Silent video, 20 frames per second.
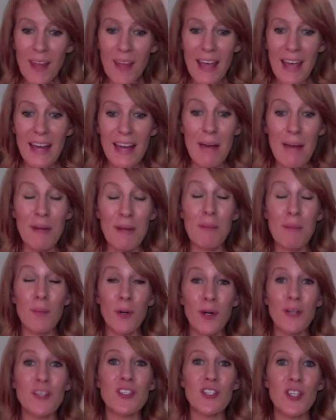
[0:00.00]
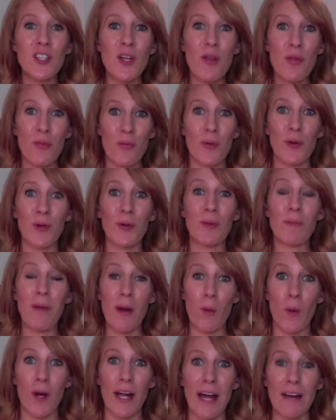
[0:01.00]
And I'm going to push through my
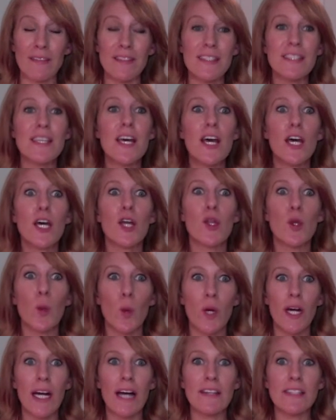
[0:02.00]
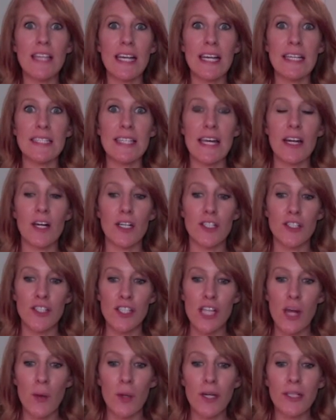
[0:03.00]
workouts. The workouts, like I said, are
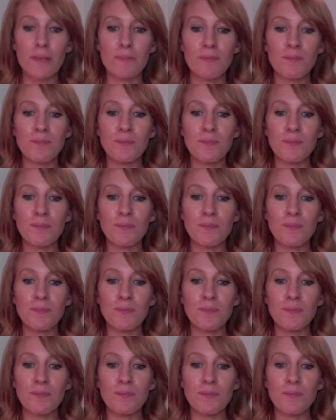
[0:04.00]
slower.